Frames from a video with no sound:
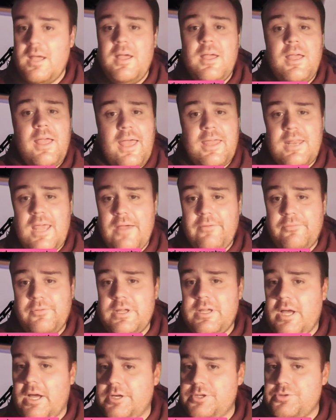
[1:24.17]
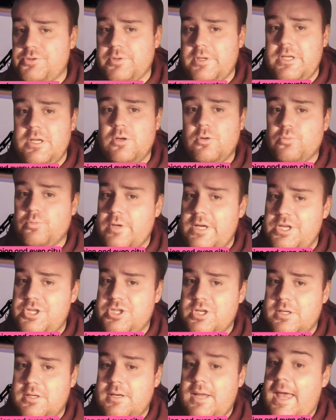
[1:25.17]
And every country,
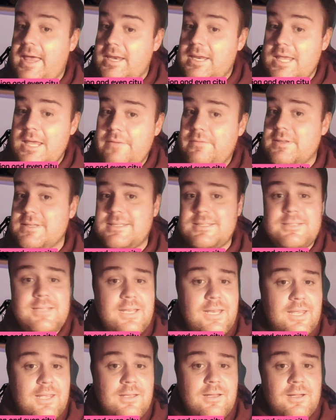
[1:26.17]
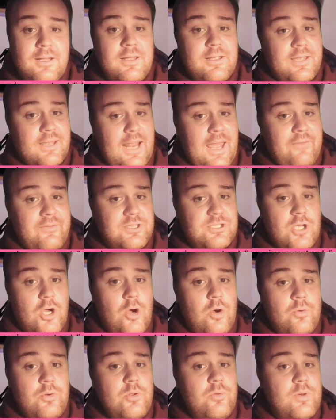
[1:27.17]
region, and even city can have its
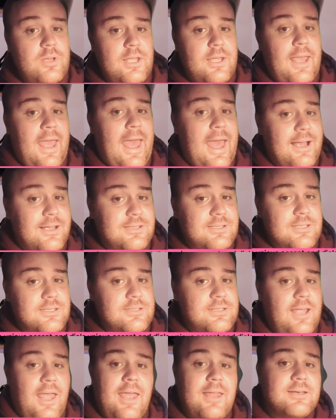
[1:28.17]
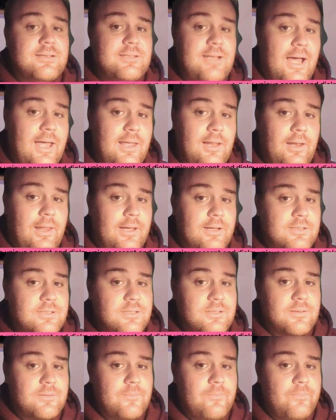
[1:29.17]
own unique accent and dialect.
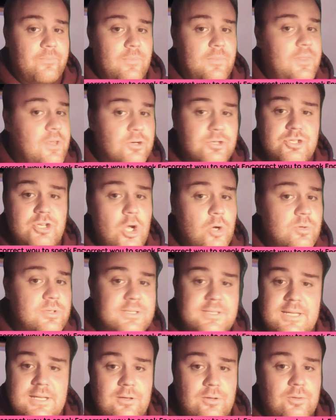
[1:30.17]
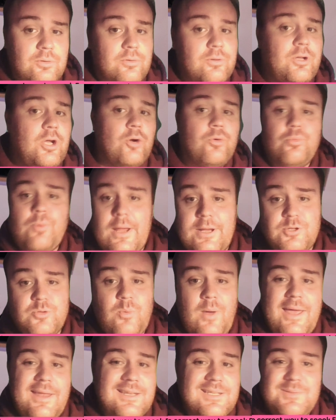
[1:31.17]
There's no single correct
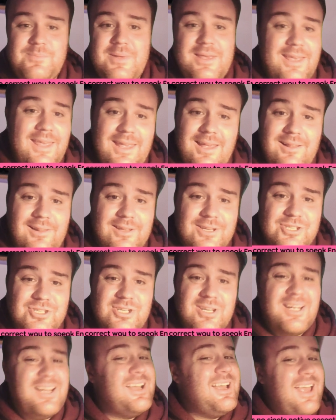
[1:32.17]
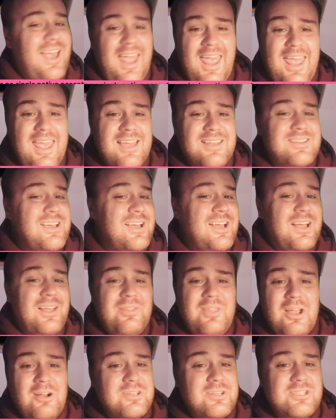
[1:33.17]
way to speak English, and
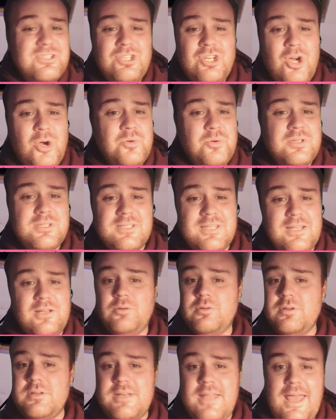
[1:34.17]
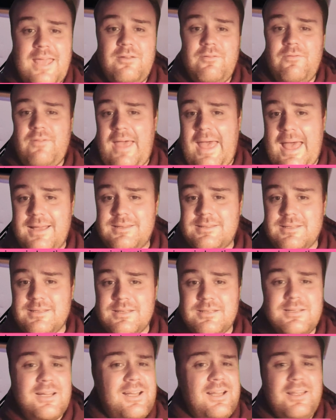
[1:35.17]
there is no single native accent
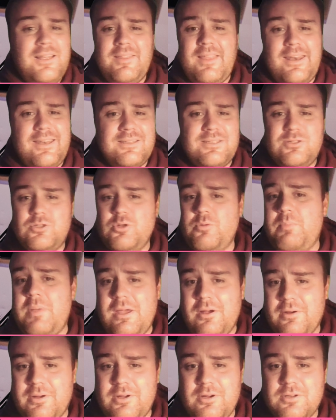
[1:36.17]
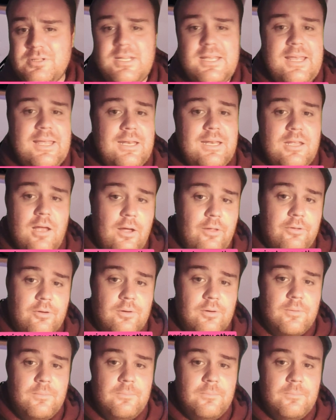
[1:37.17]
that is superior to any other.